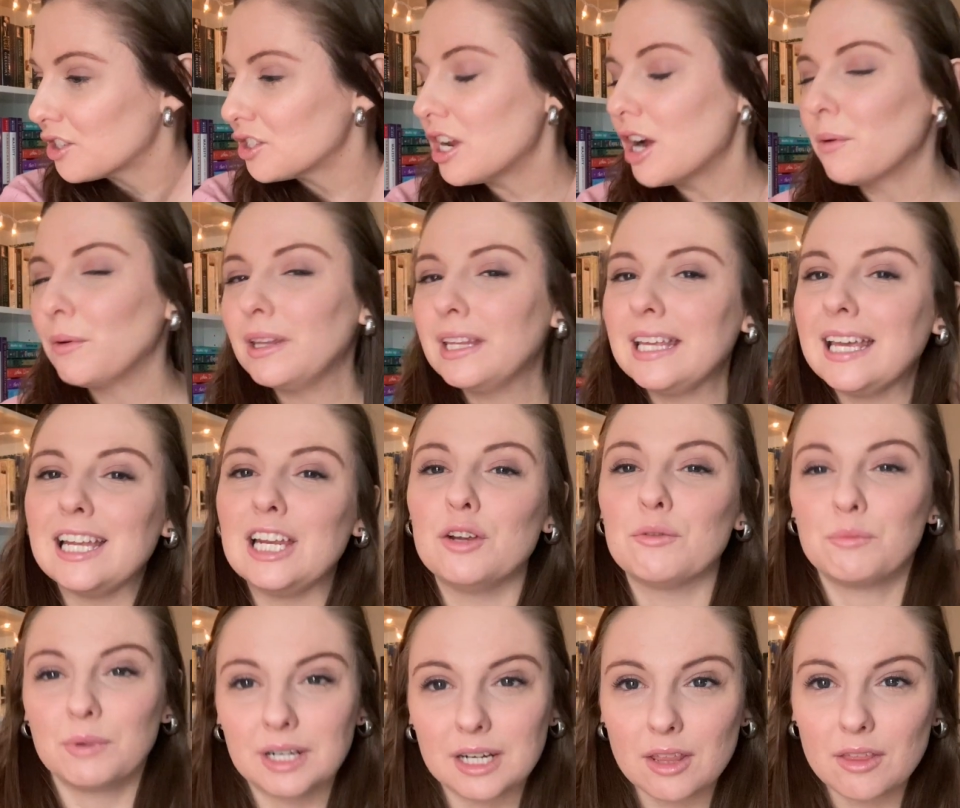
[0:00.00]
not really any
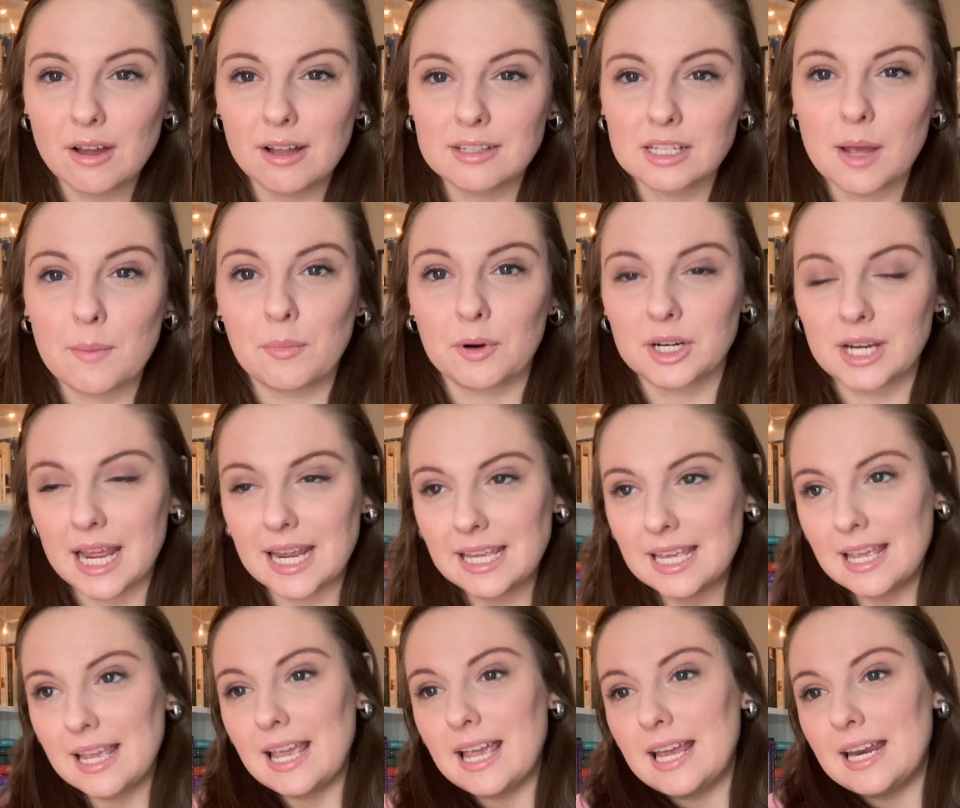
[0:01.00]
readathons I'm
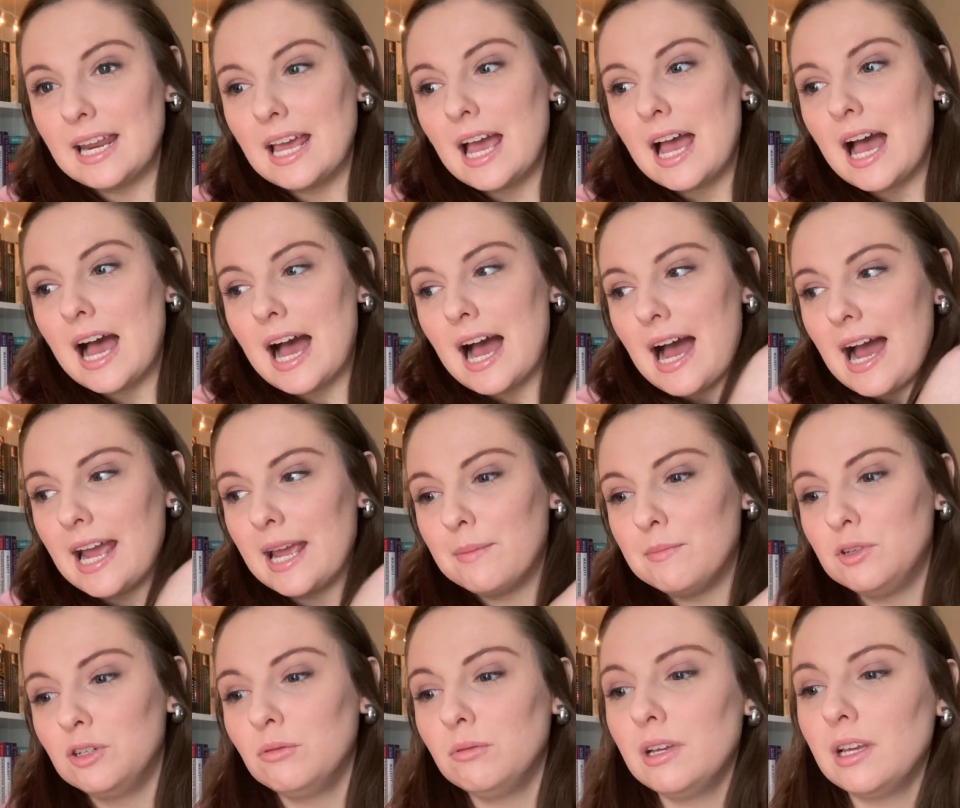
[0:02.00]
partaking in. I am
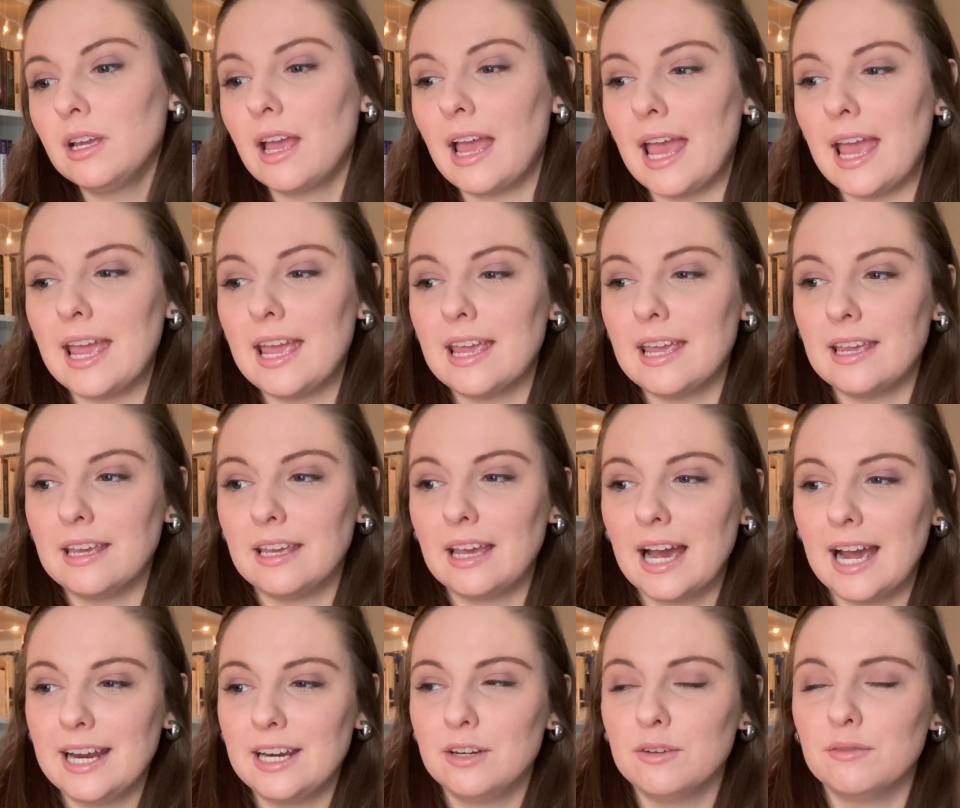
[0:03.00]
doing a
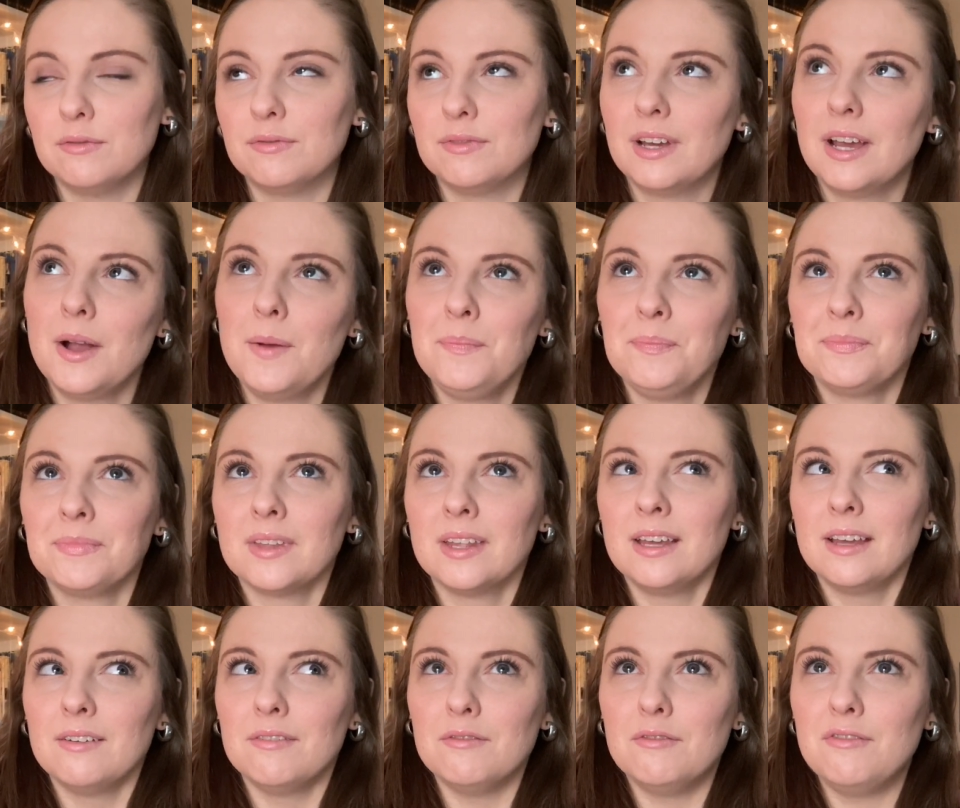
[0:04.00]
kind of
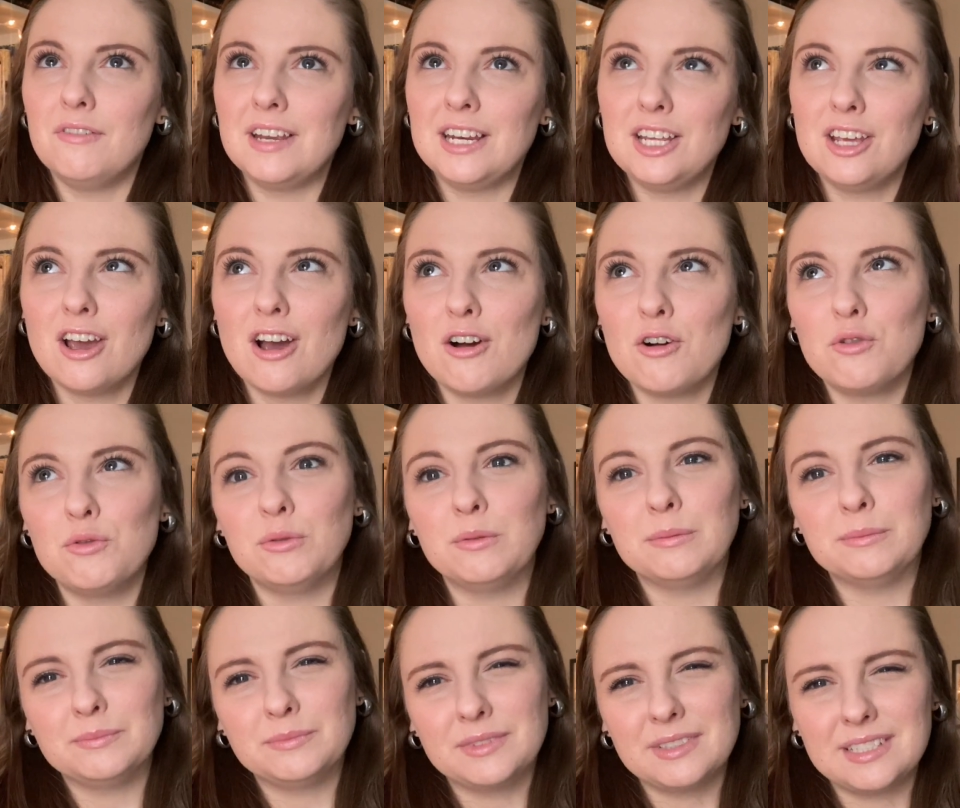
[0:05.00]

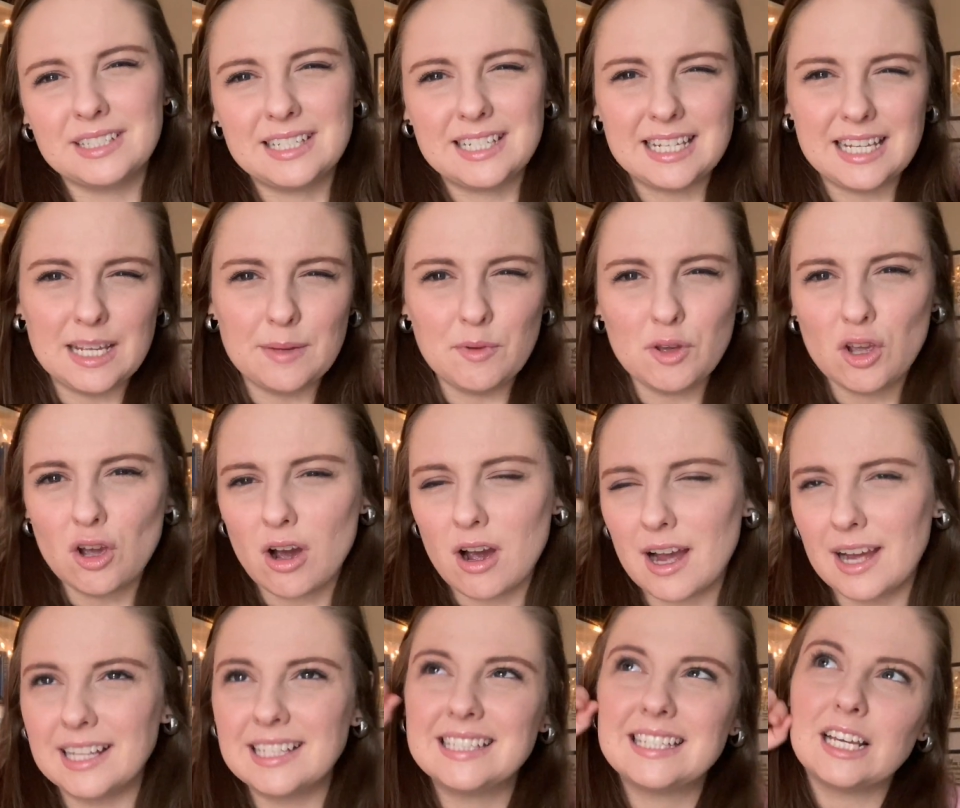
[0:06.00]
video TBR.
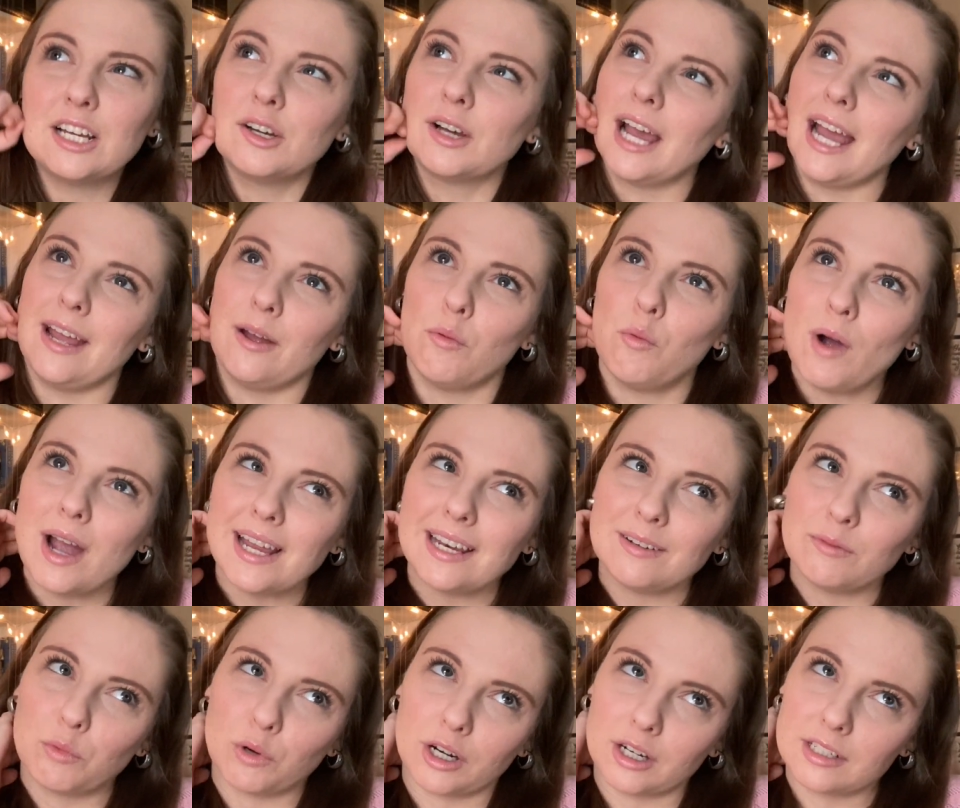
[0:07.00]
It's, okay, what
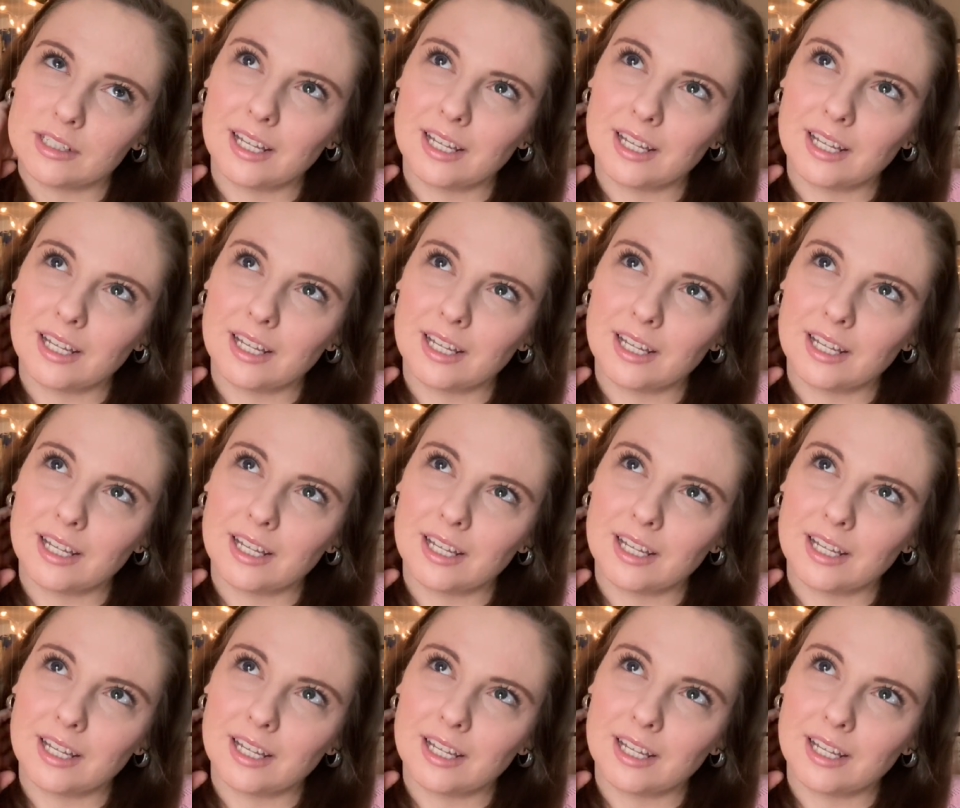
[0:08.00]
words?